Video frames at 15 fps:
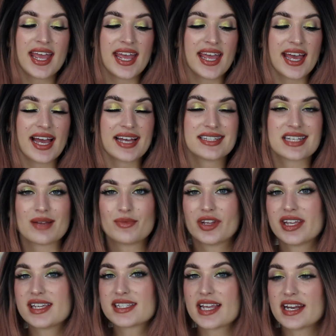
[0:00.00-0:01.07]
And I'm
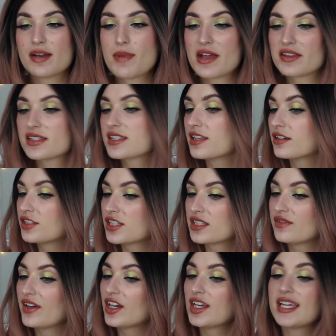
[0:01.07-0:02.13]
really excited about this look,
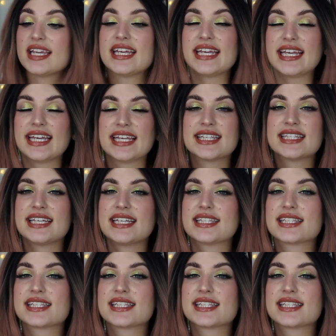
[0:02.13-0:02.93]
just very easy,